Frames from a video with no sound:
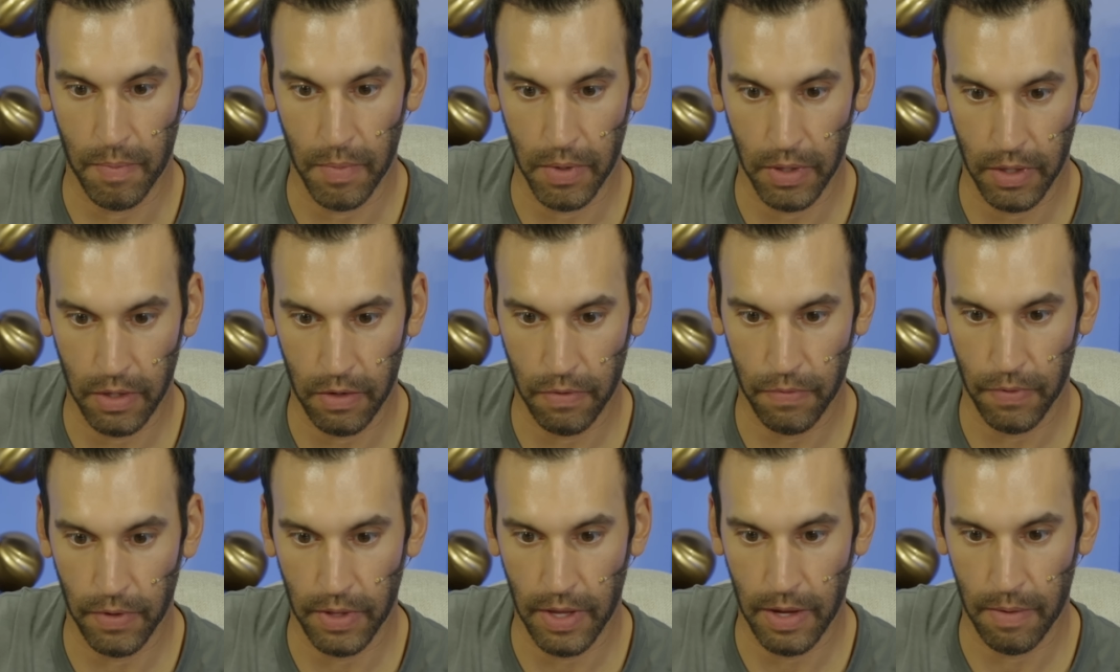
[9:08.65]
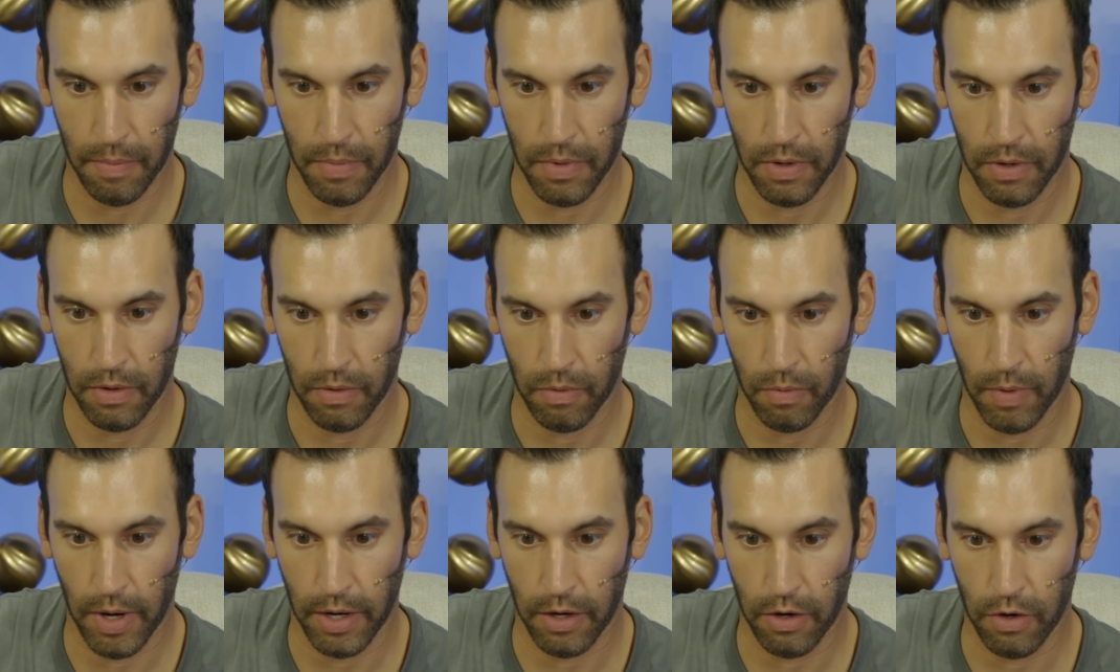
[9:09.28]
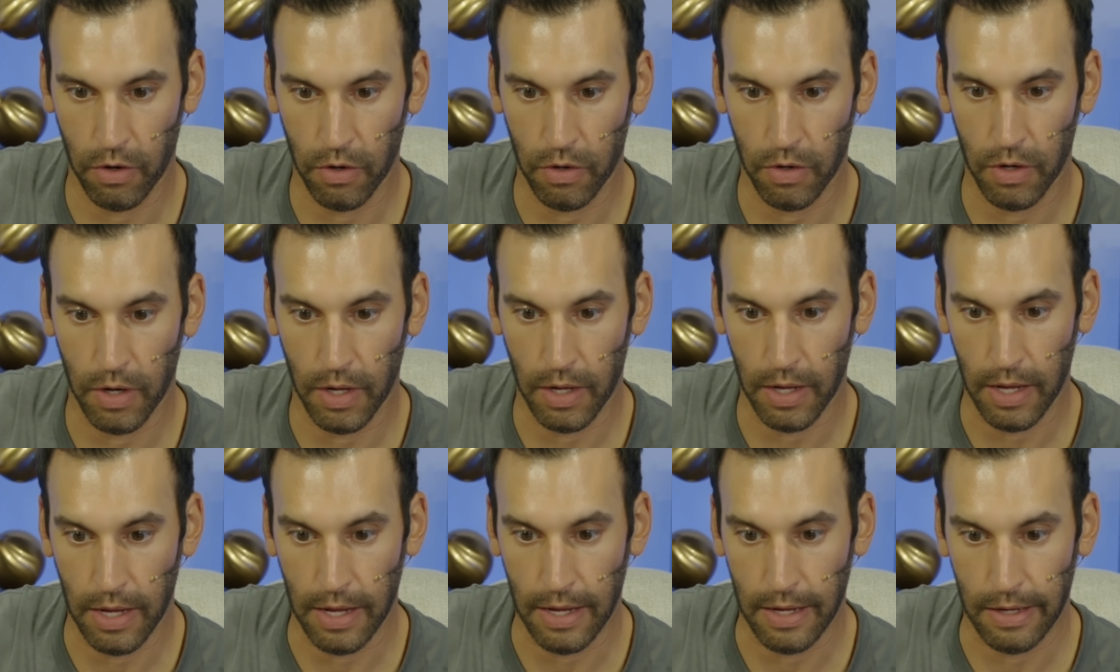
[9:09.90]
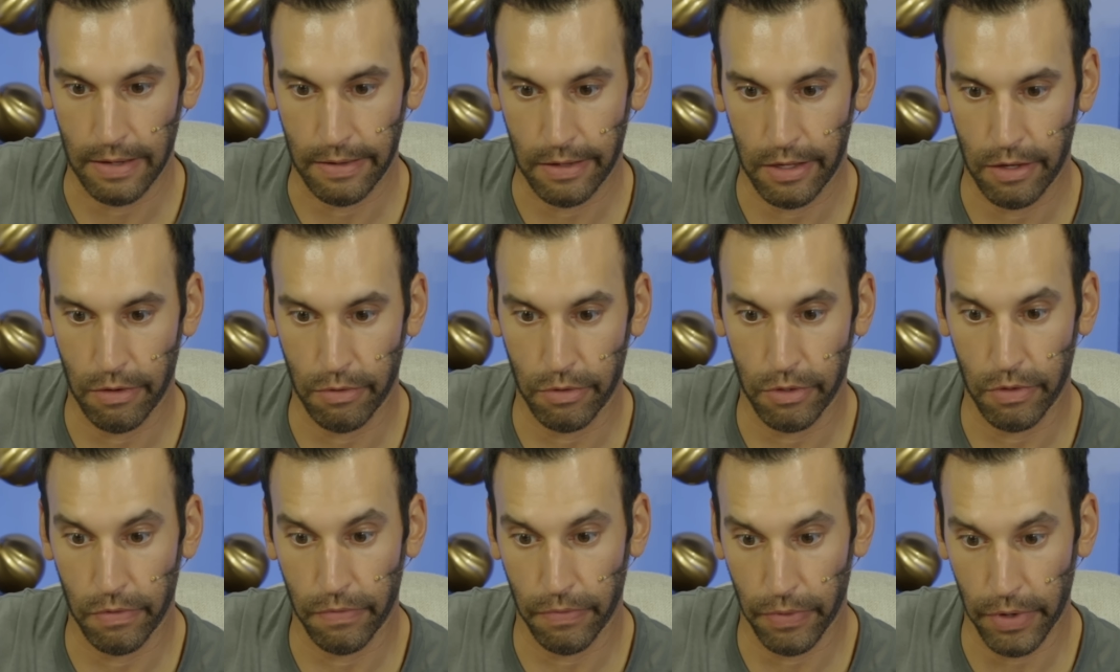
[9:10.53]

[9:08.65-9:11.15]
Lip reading: million for them. Record Q2 free